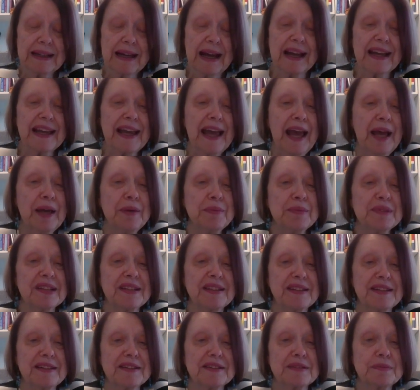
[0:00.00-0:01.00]
I came
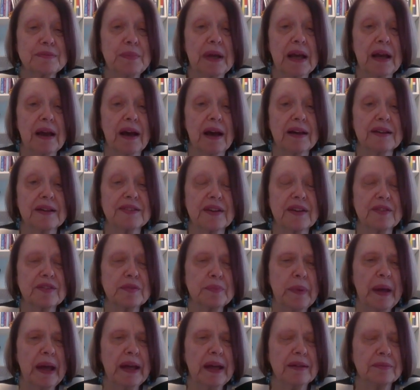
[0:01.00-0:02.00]
to this because I've
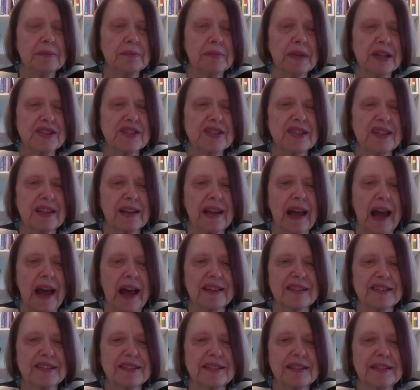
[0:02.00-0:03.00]
spent much of the
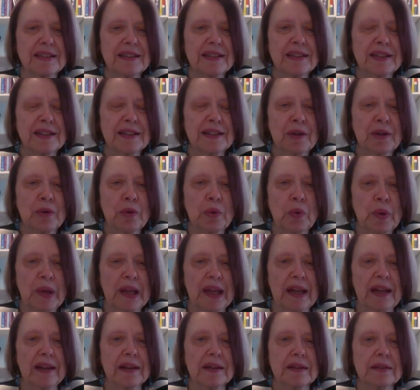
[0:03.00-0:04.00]
last
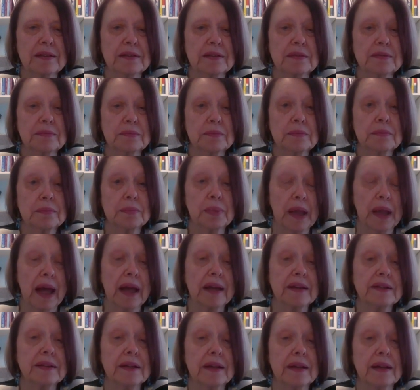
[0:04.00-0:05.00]
week
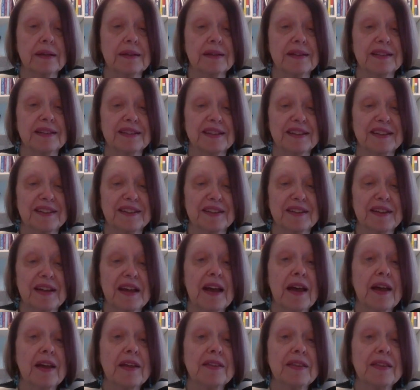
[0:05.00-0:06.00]
planting
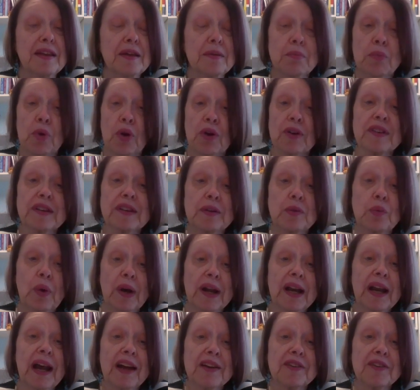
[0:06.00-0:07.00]
the more than
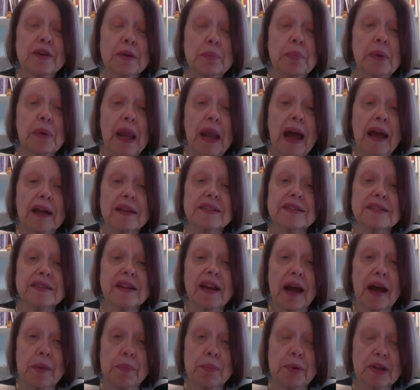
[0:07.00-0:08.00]
100 plants
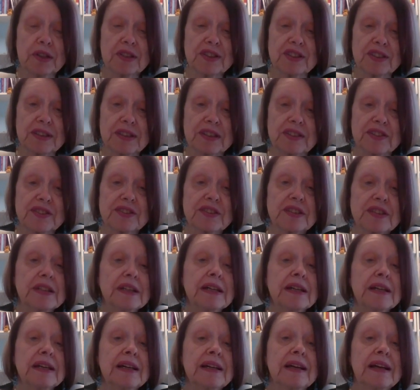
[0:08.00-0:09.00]
that I purchased
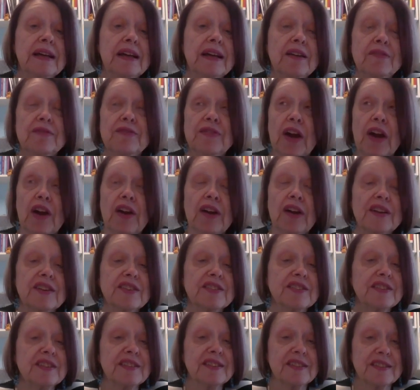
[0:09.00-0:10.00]
in
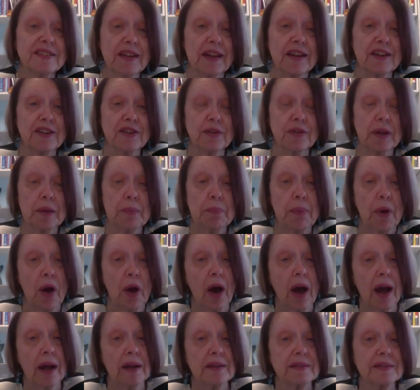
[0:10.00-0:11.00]
various and sundry
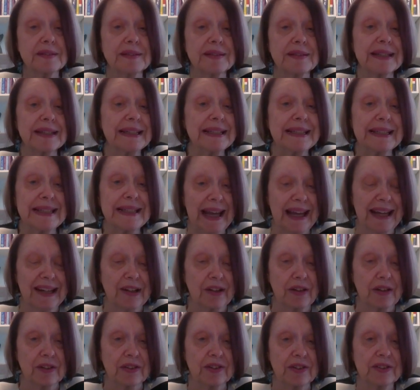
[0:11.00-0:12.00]
pots and
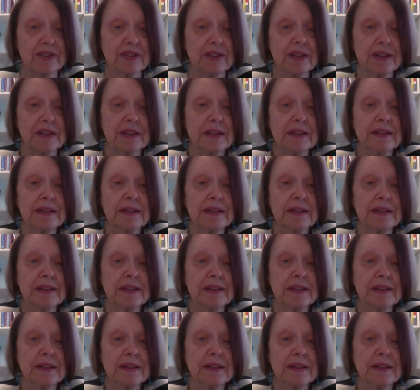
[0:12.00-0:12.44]
containers.